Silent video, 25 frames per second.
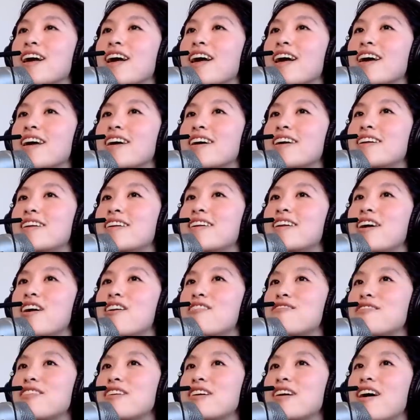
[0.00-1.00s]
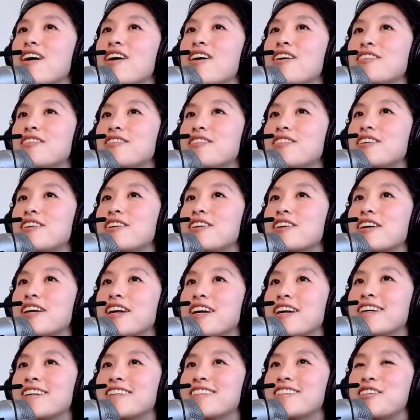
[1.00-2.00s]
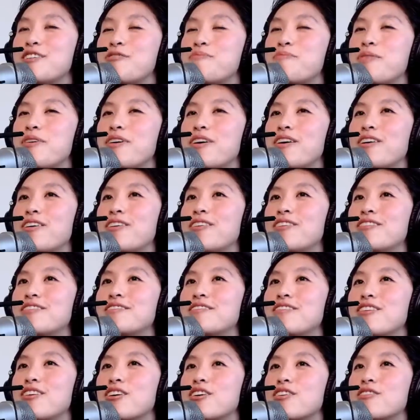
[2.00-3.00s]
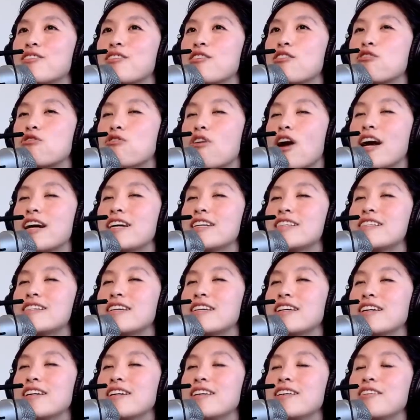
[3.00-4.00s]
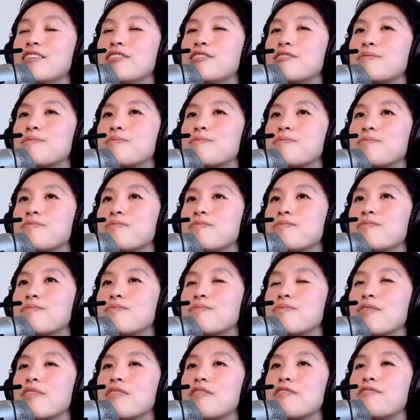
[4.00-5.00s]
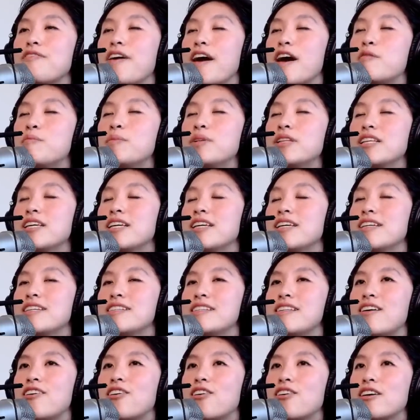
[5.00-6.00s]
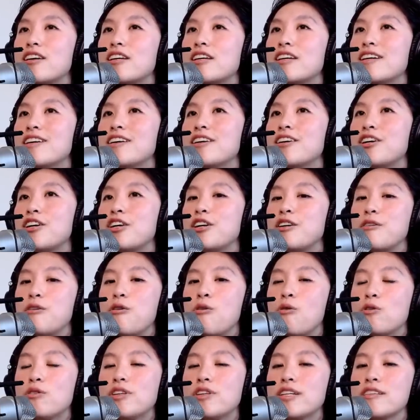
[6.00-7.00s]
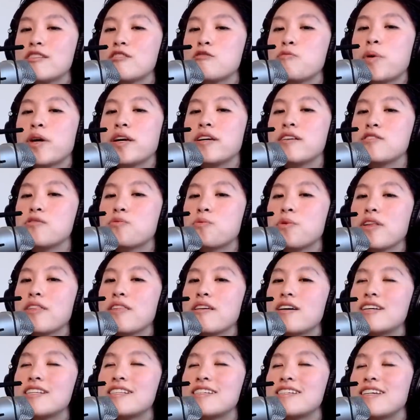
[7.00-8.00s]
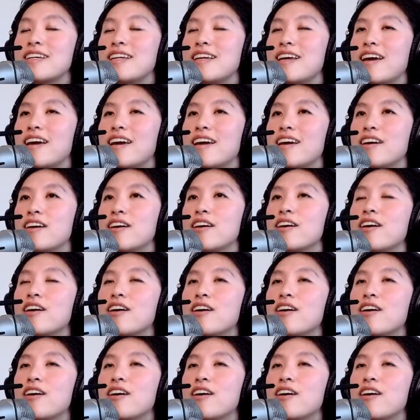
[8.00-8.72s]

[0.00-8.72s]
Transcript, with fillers: and every other kingdom of Christed families that are here holding space with us today.